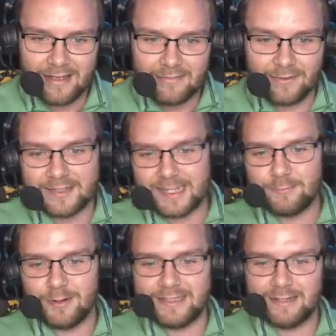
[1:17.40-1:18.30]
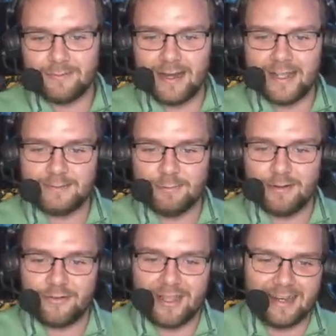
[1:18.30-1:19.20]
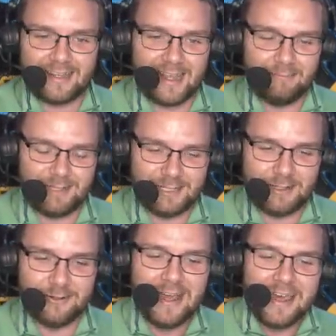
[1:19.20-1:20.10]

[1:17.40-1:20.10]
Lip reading: For the same reason Radiance want to forget Game 2,